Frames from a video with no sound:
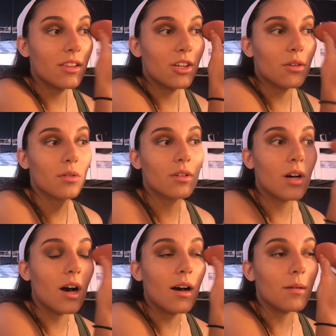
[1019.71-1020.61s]
they'll
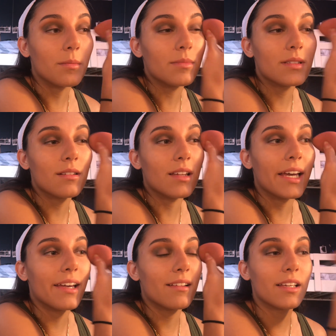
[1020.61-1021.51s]
come to
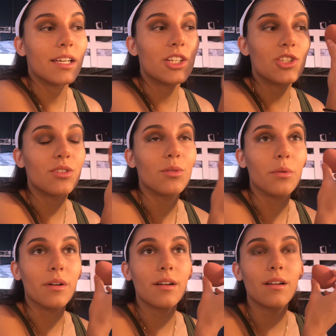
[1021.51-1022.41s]
like the kitchen
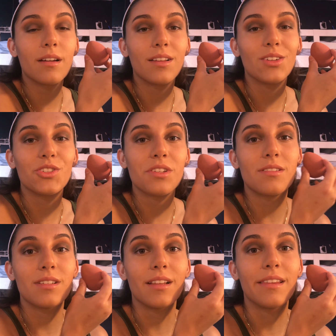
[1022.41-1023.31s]
door and they'll just
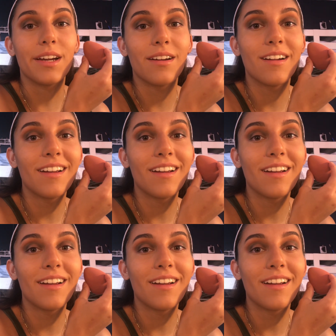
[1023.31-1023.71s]
sit there.